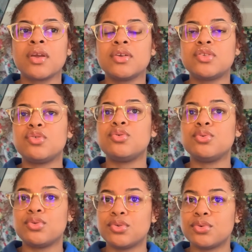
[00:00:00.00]
to
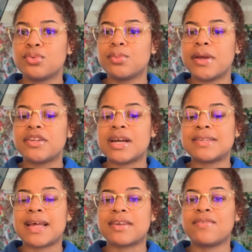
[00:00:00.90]
YouTube, it
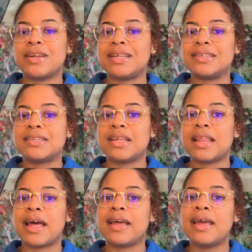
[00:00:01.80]
tries to act funny and say
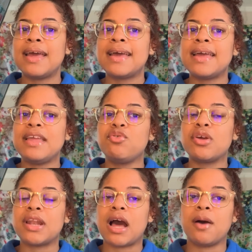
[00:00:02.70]
that you
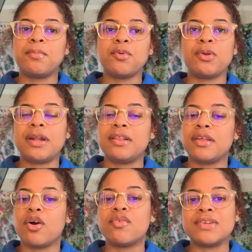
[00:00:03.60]
cannot upload
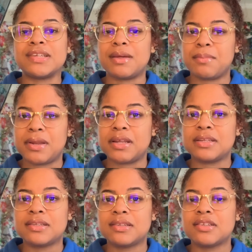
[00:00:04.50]
anything over 10
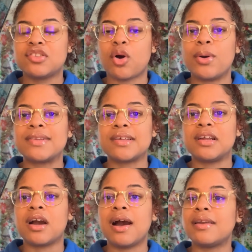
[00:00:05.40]
minutes. So it's gonna
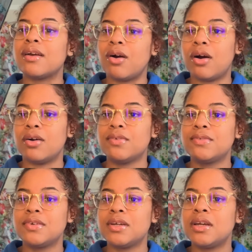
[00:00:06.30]
cut it off,
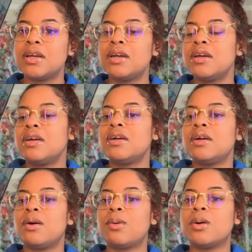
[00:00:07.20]

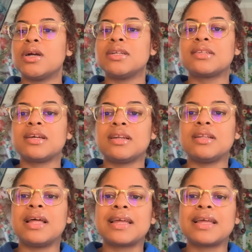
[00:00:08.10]
or it's gonna